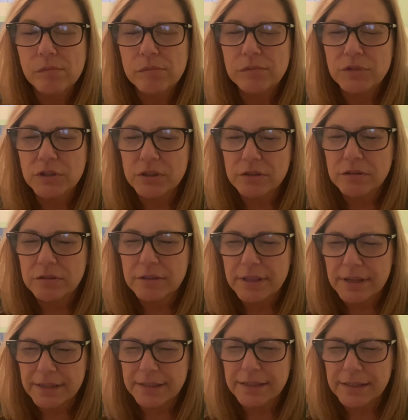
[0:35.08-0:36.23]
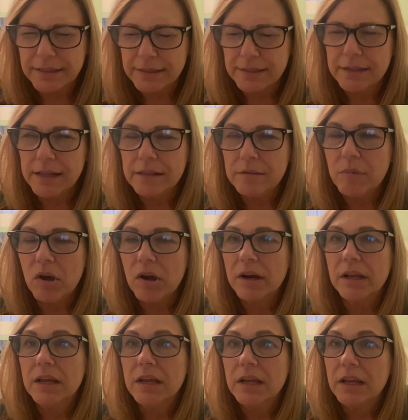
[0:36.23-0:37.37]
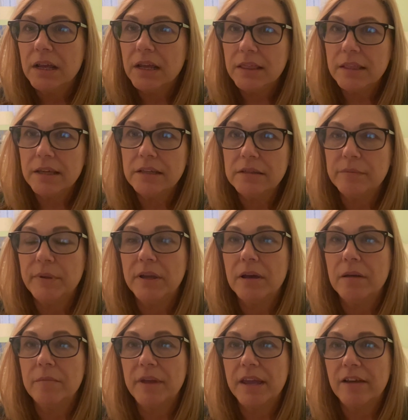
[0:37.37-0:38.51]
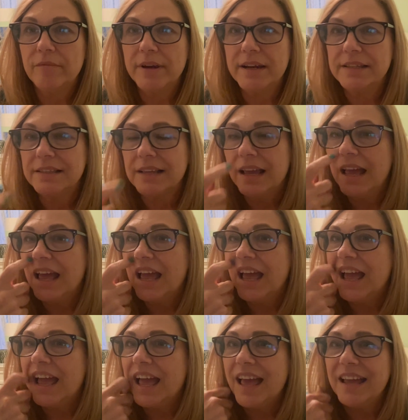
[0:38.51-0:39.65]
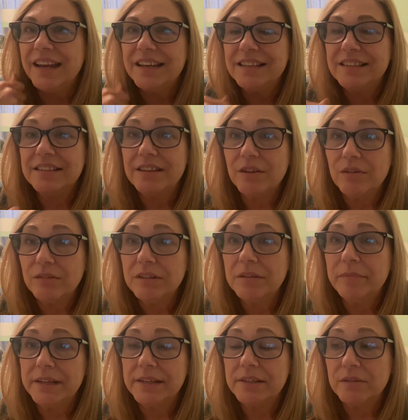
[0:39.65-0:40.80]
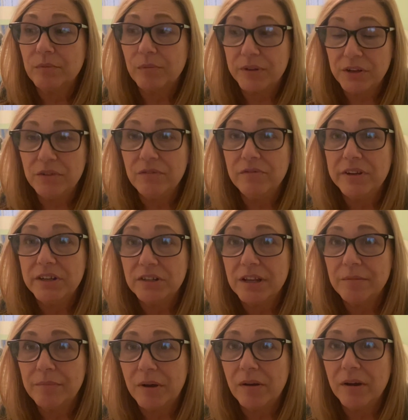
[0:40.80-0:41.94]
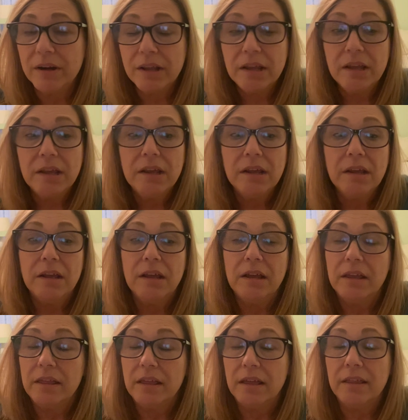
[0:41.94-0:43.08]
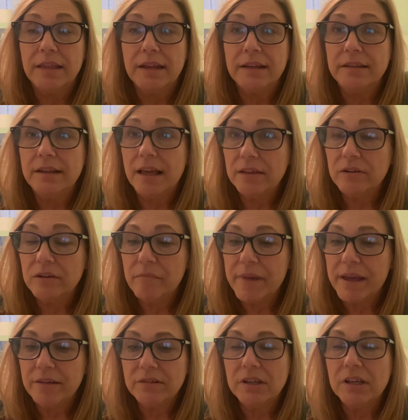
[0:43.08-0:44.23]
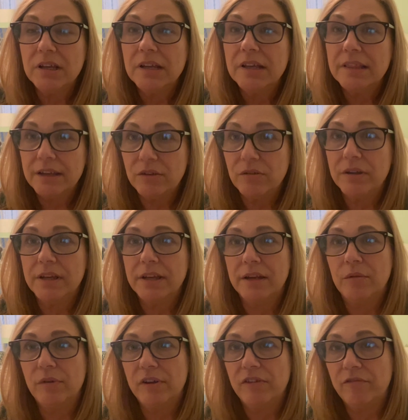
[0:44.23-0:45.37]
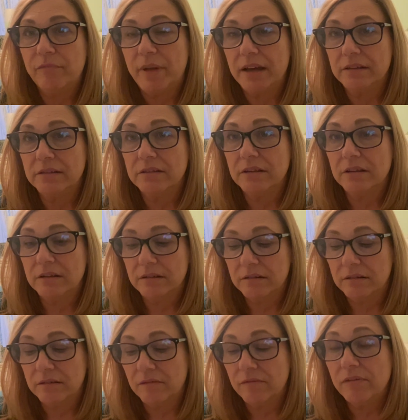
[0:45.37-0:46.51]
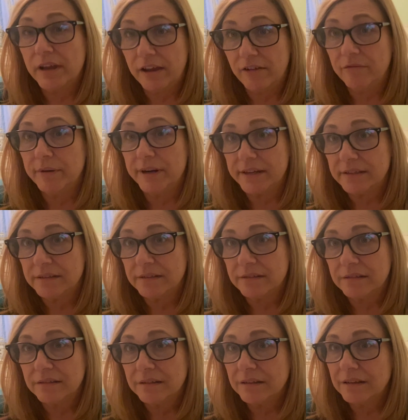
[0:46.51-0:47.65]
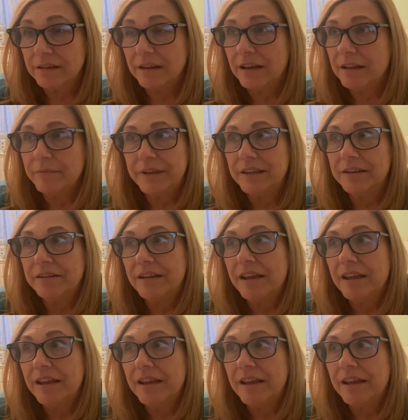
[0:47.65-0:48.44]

just that $60 mark, things become half price. And it's the only place when you reach that part, that dollar amount, that you get a whiff box for half price. I mean,